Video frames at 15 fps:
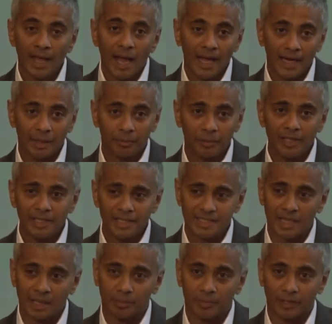And I bring this
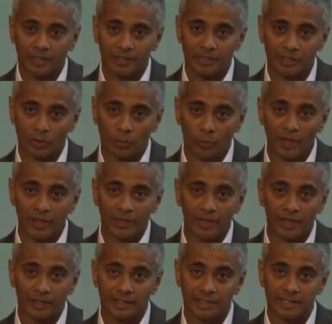up because we
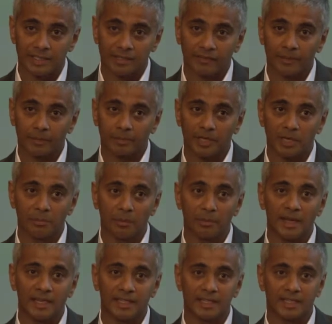think this is a pretty
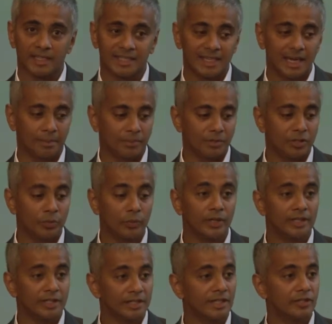momentous step
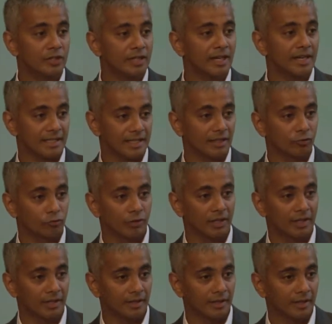towards digitizing
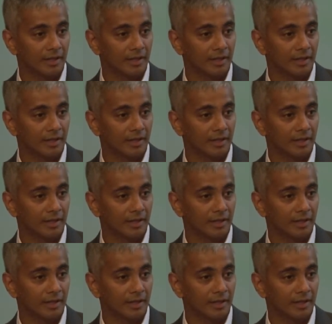trade.